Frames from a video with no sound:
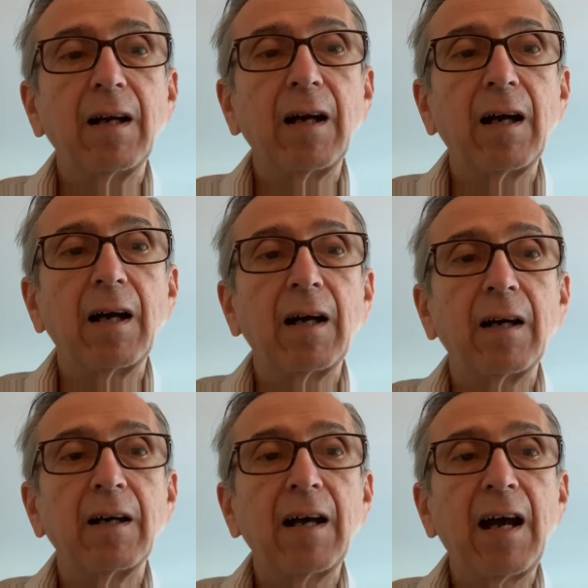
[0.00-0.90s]

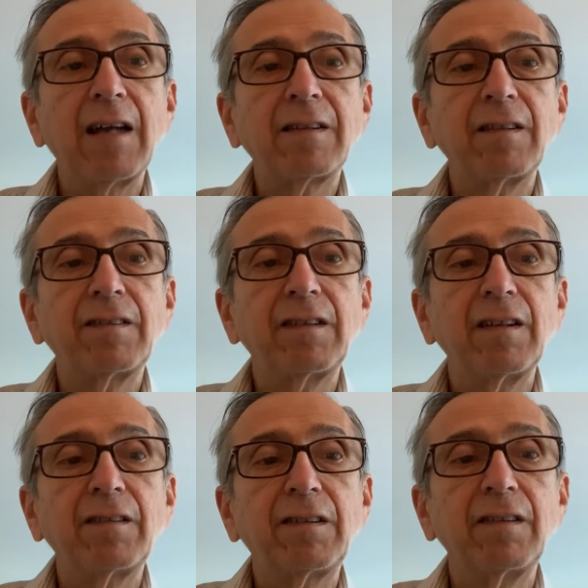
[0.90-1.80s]

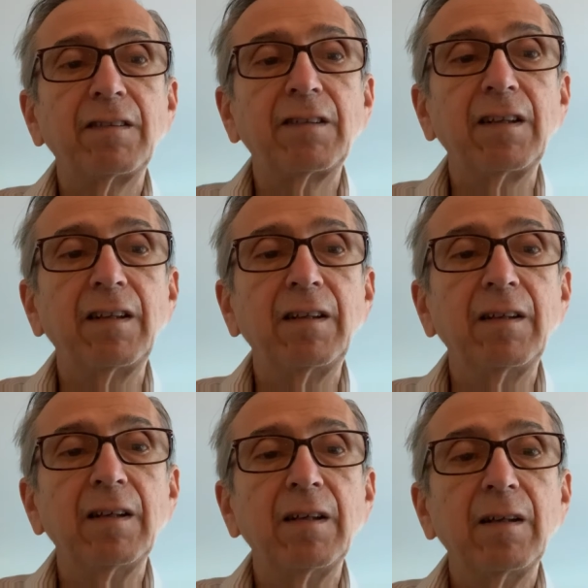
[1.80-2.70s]
Athersys is the
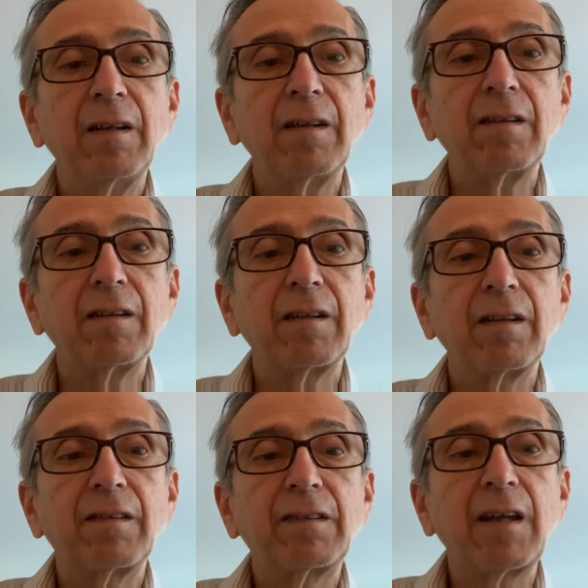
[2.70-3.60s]

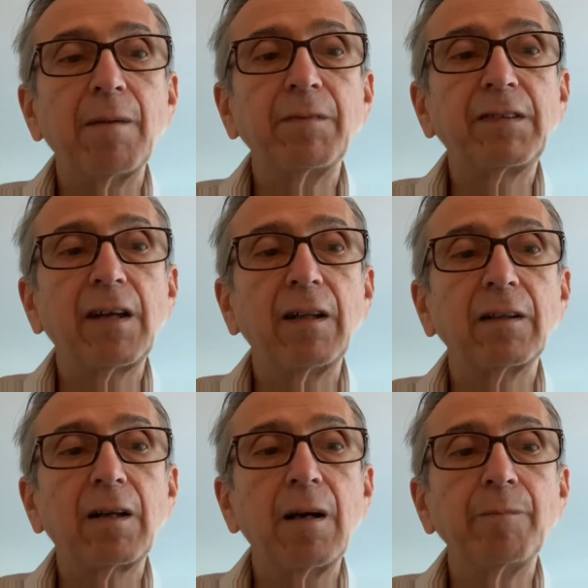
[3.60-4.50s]
stem
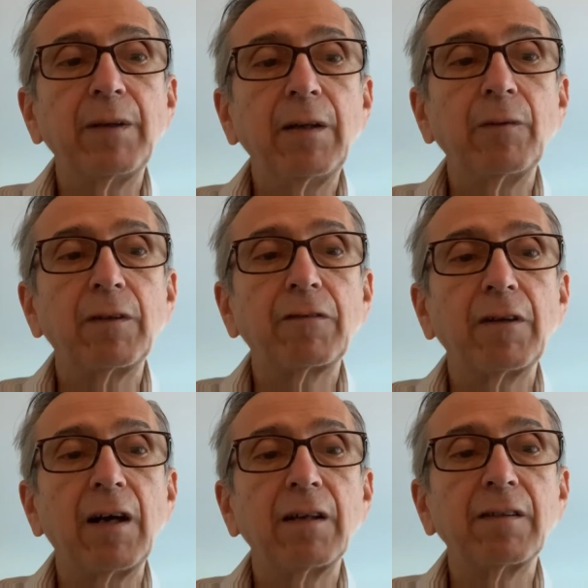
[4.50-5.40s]
cell company with
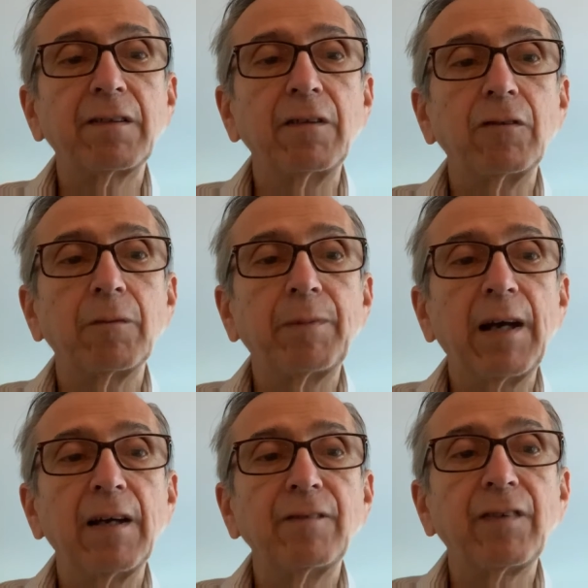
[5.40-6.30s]
trials in
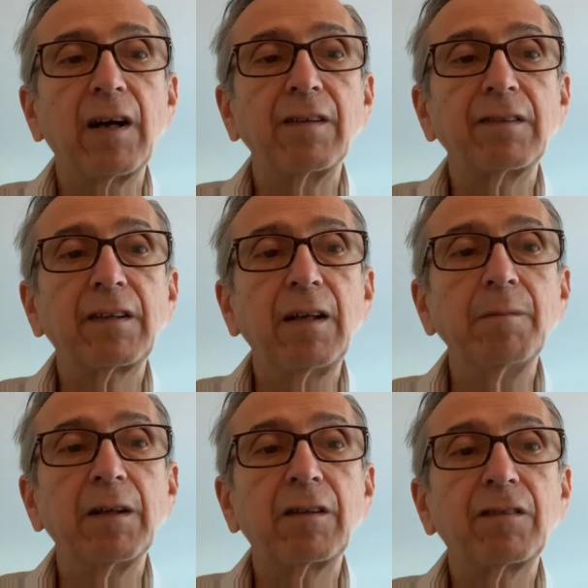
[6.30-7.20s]
Japan for
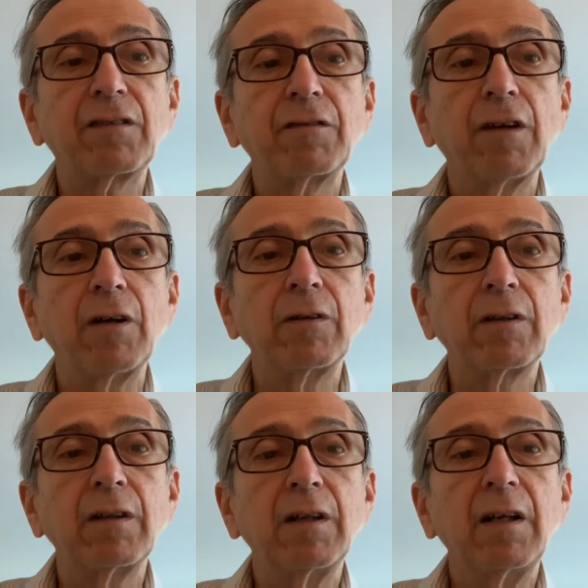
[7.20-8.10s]
ischemic stroke.